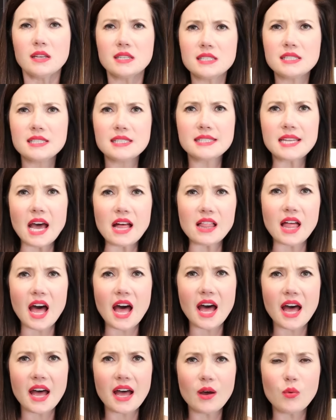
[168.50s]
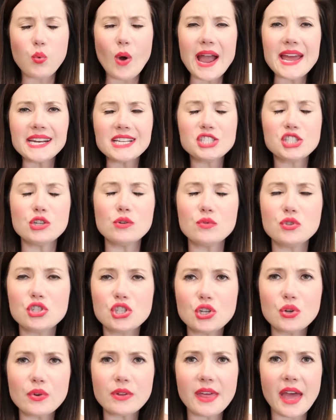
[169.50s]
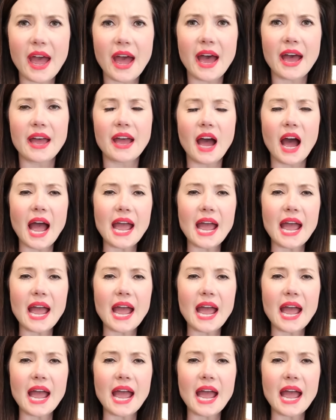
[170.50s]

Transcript: Stella, why did you do that?